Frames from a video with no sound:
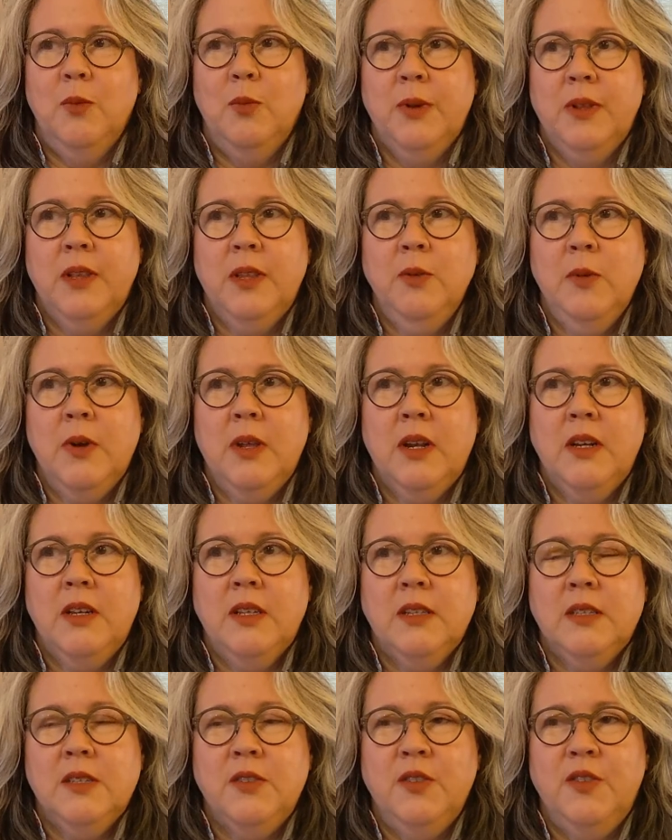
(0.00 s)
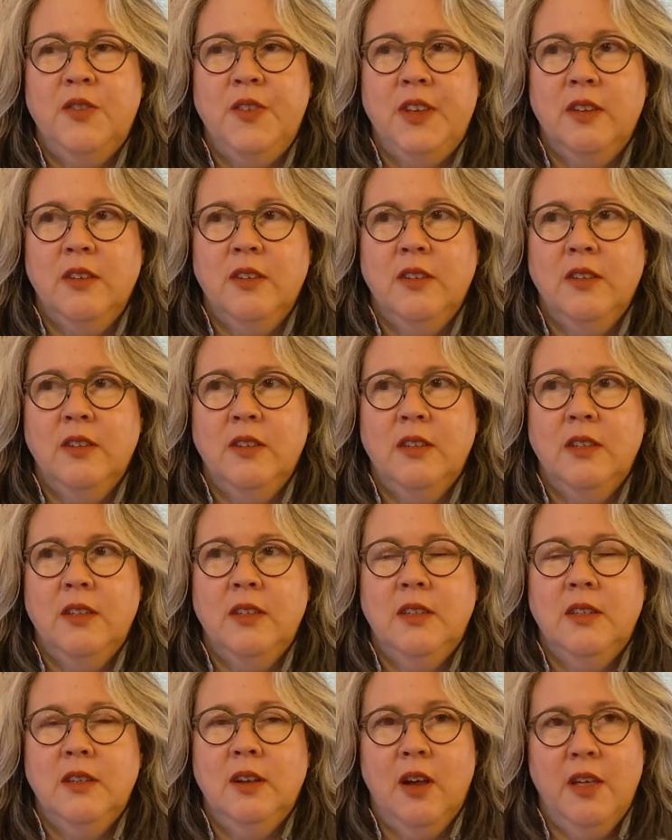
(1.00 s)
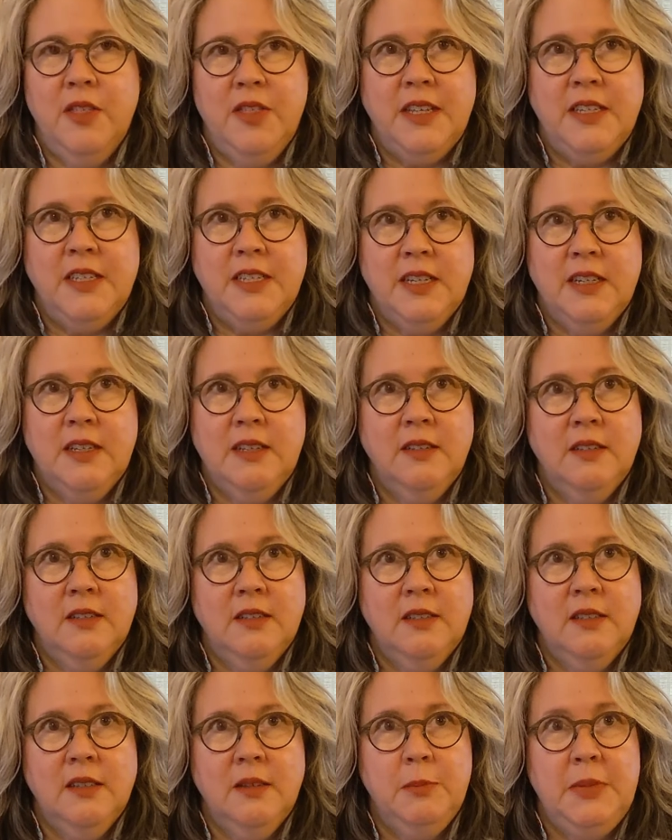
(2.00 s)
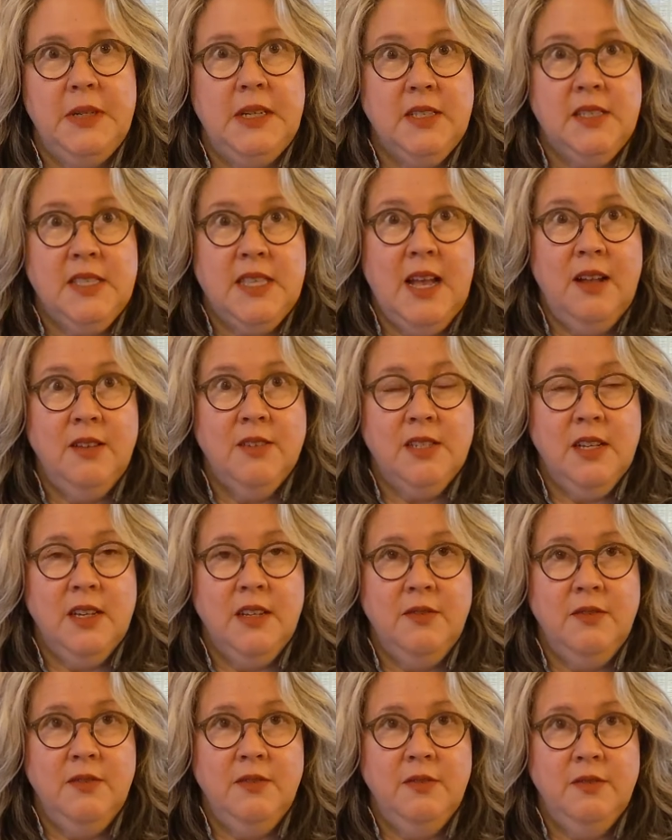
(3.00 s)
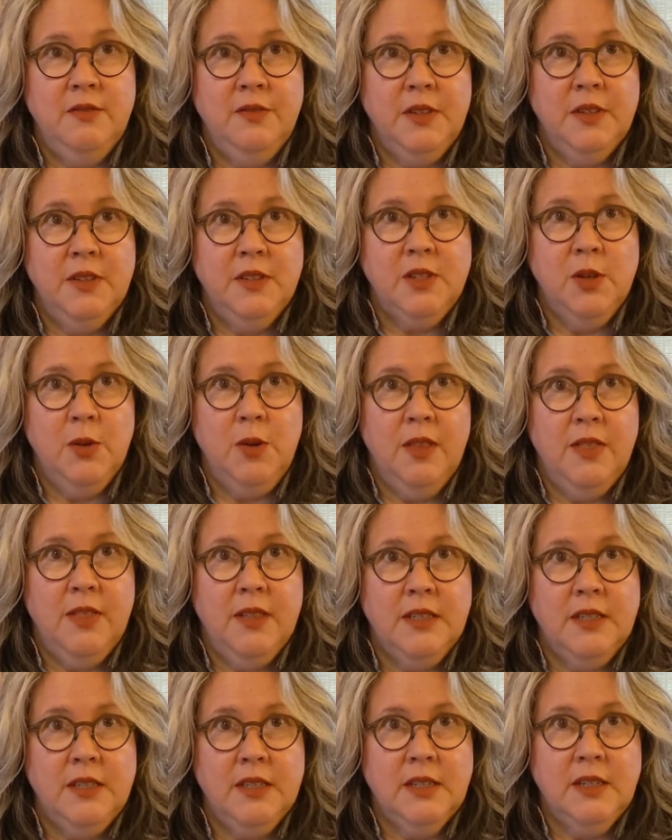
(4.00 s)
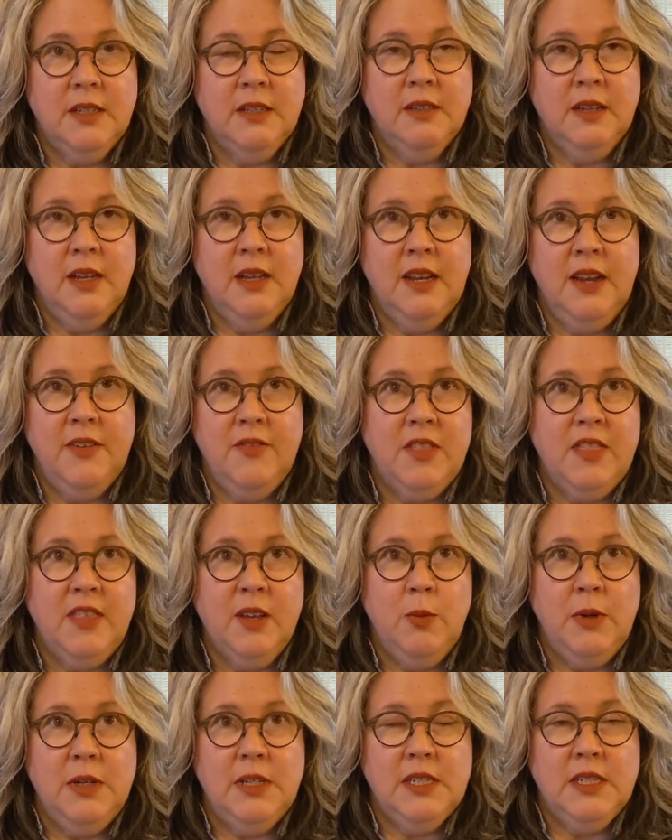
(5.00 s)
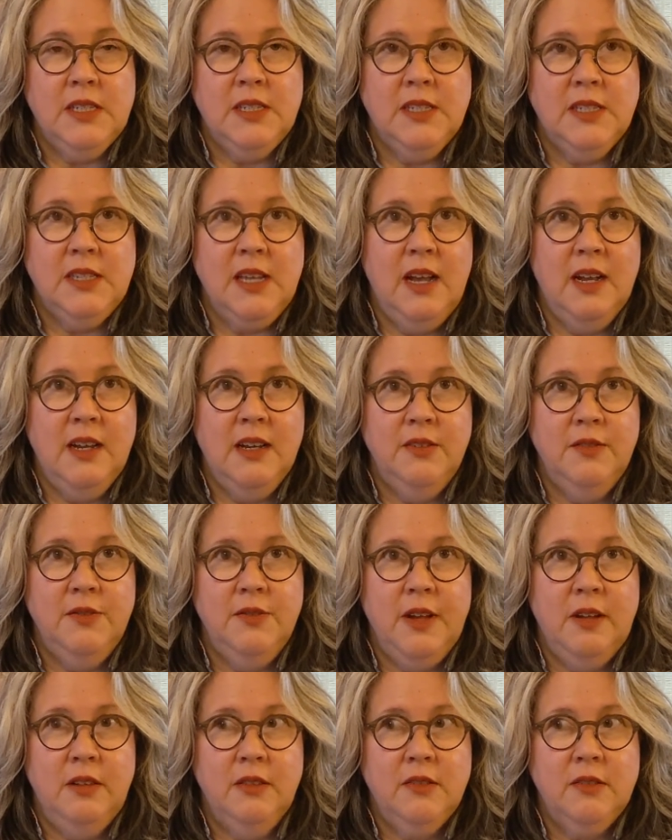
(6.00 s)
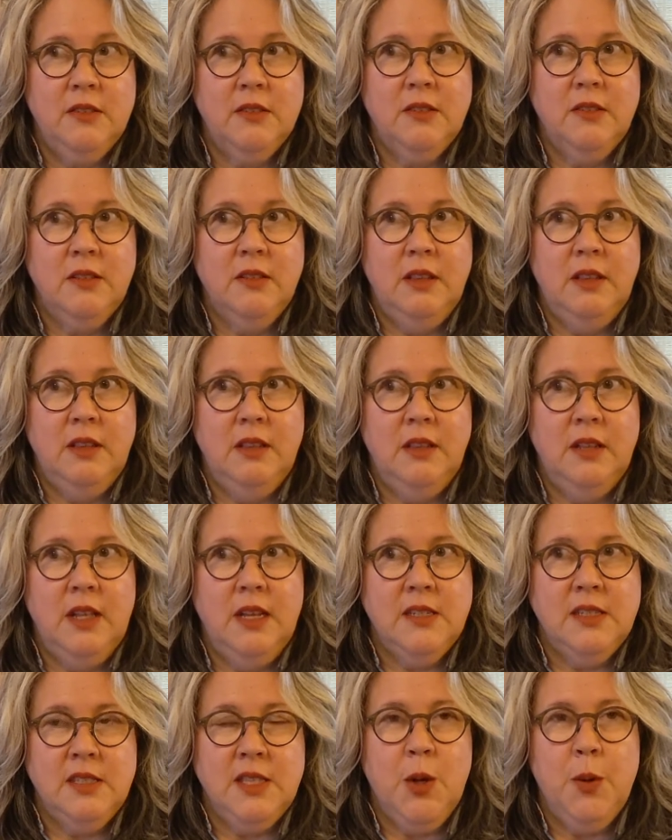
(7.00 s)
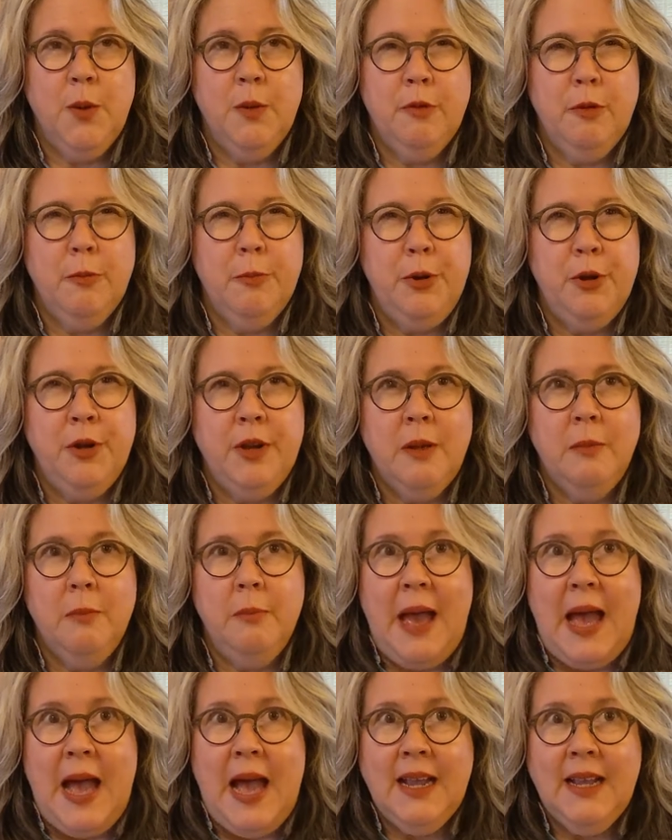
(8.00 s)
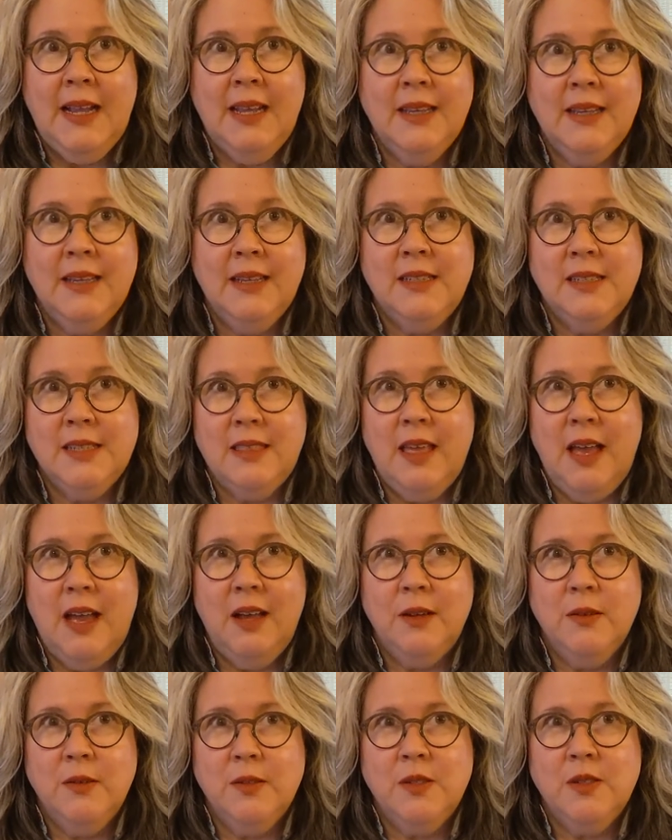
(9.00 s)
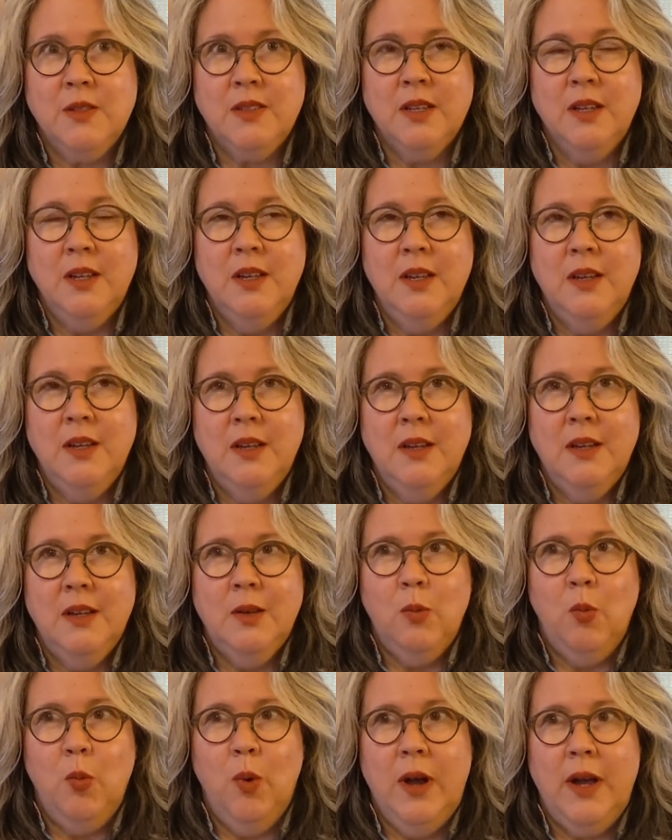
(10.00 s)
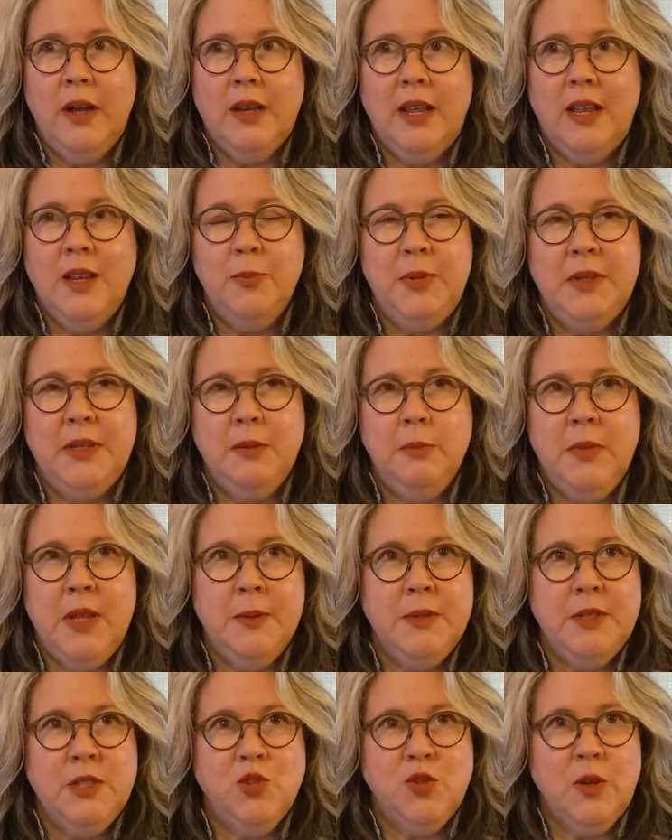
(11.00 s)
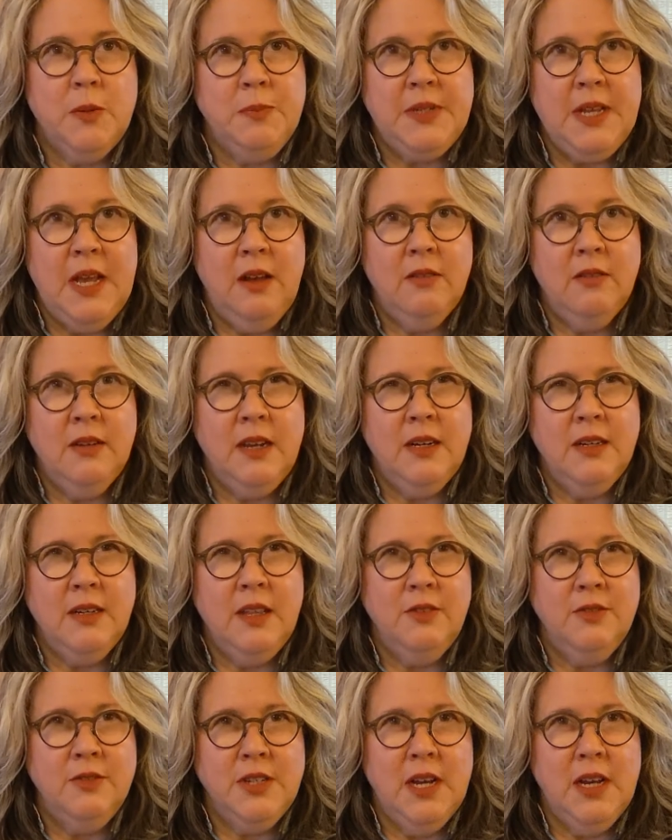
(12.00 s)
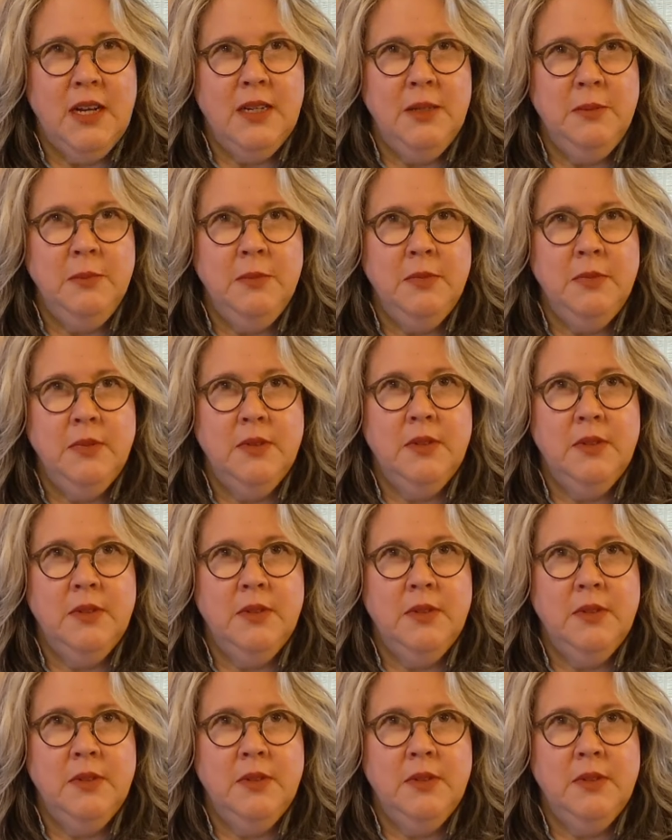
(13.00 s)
really wanted it to feel authentic because the outside feels so authentic, and everything we did inside felt as though we were putting back into the house what had been maybe stripped out at another time,